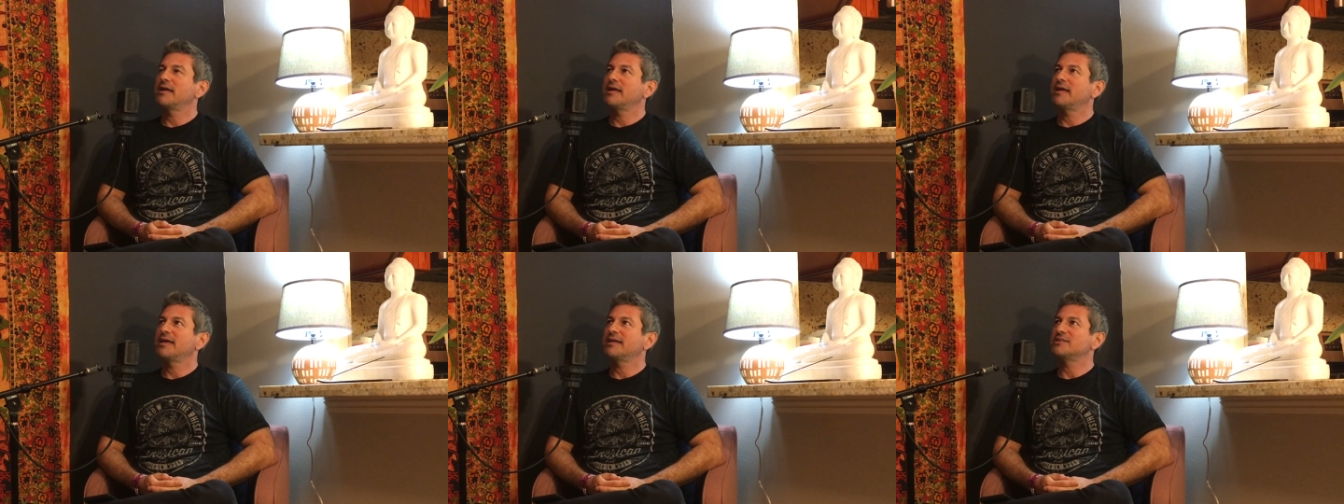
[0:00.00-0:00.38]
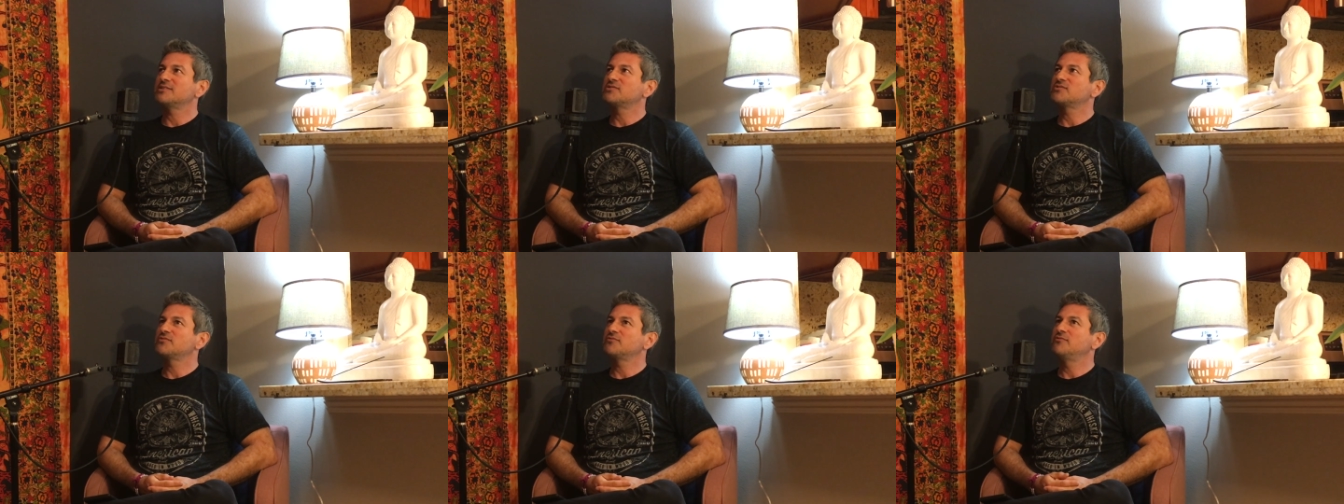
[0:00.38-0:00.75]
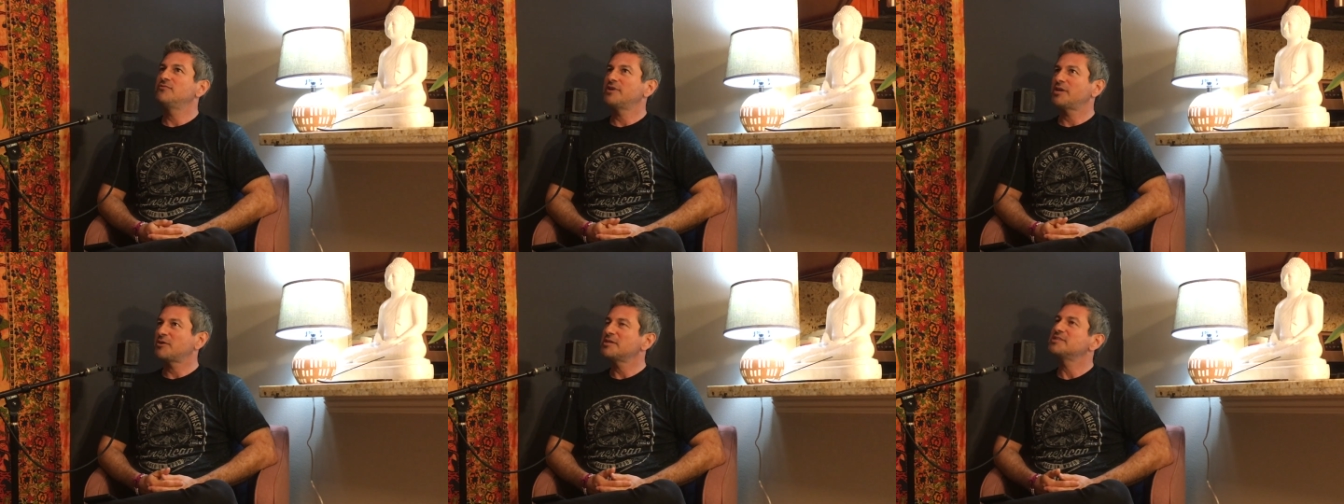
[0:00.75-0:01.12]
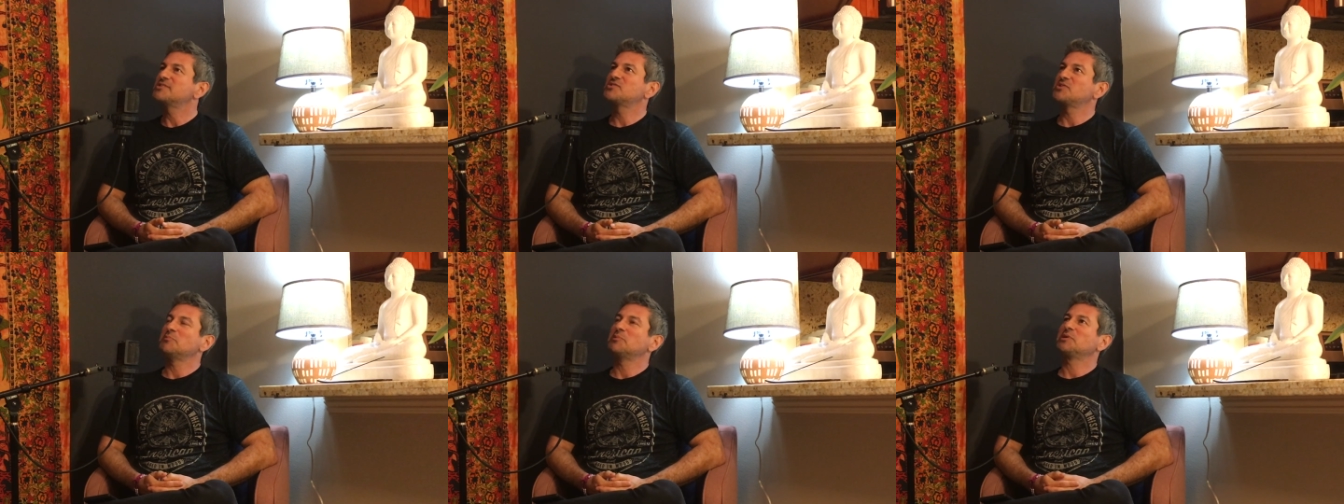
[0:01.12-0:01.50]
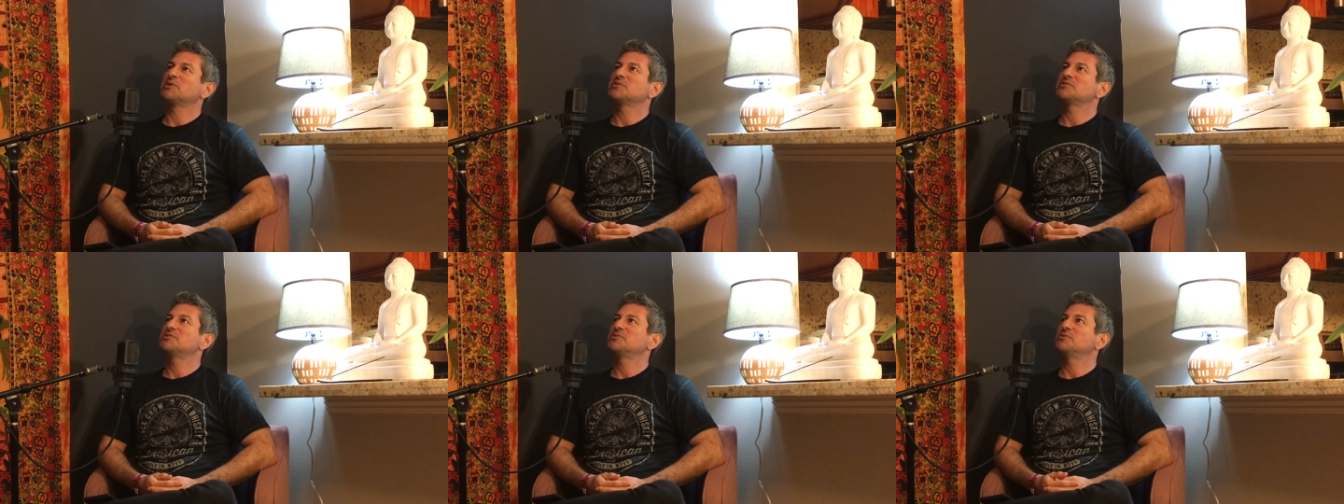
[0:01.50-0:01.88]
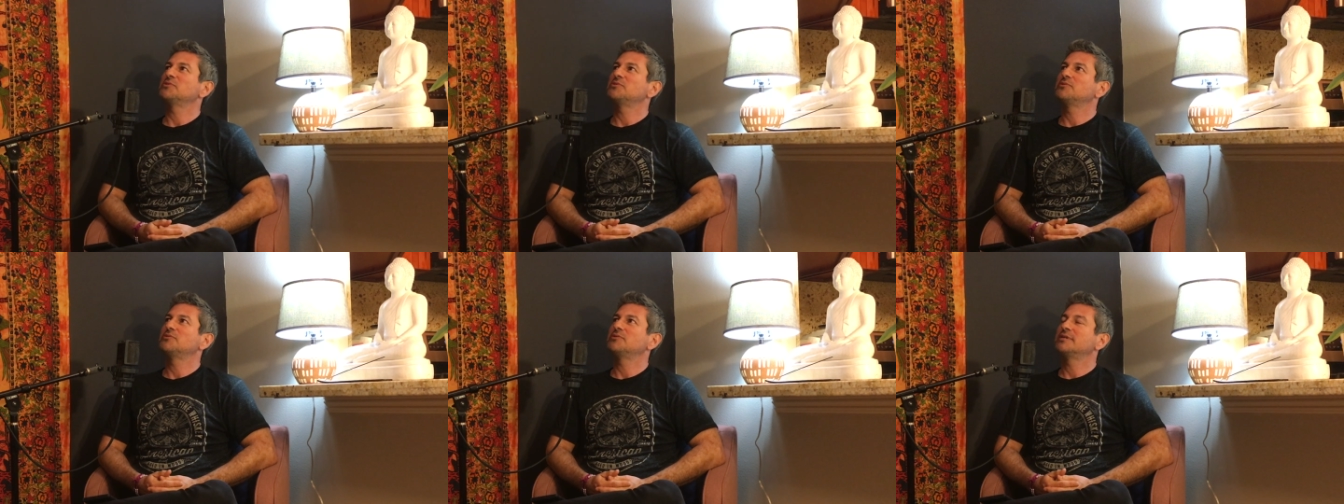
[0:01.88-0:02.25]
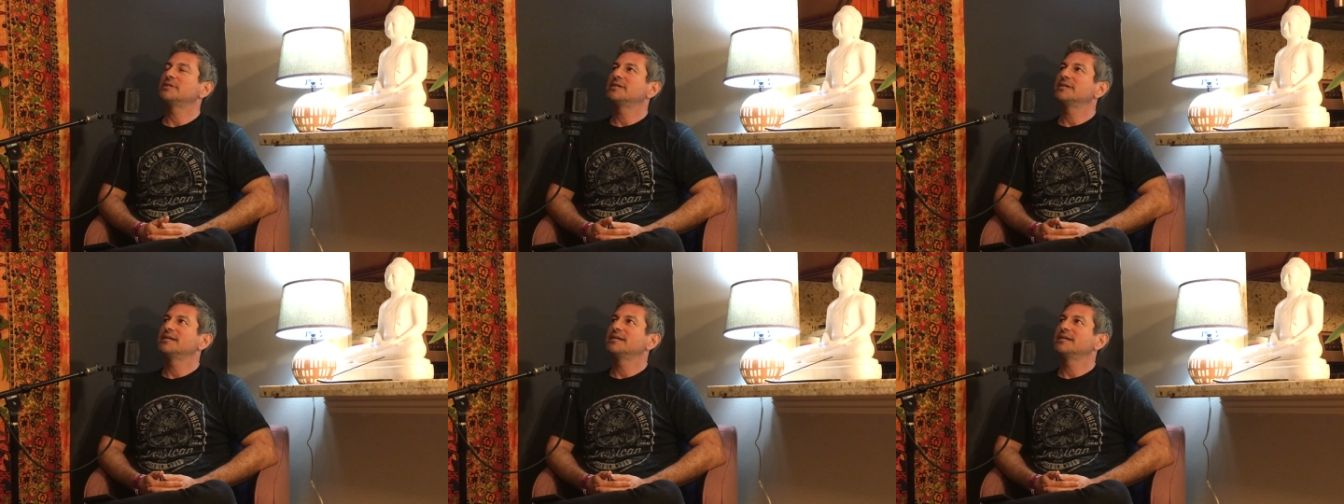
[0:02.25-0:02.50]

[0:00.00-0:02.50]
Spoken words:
And it's very similar to